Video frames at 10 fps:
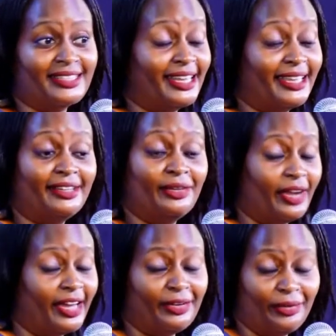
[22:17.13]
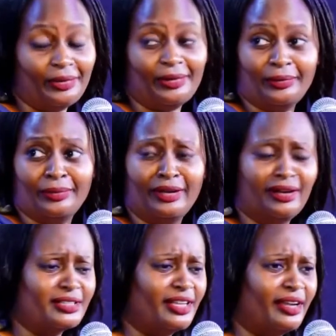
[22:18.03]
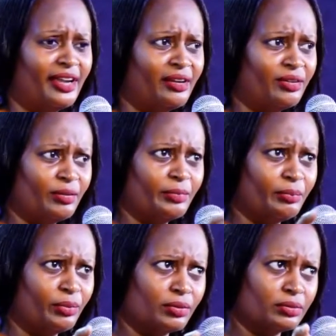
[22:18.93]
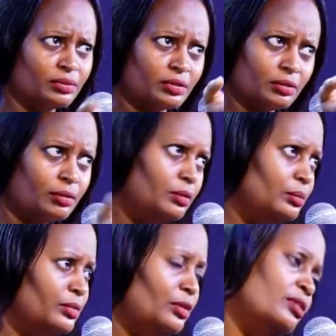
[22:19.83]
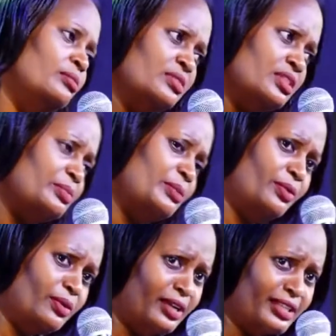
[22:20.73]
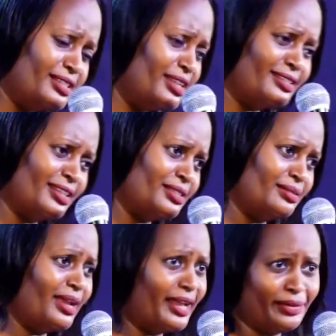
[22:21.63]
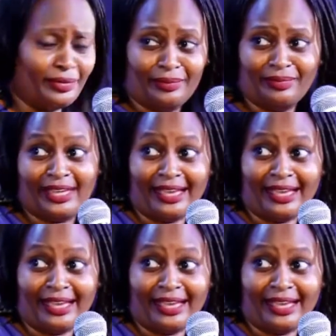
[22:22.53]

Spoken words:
As in, I had no clue. I was like, I don't know, people who want to eat. People what? I don't know.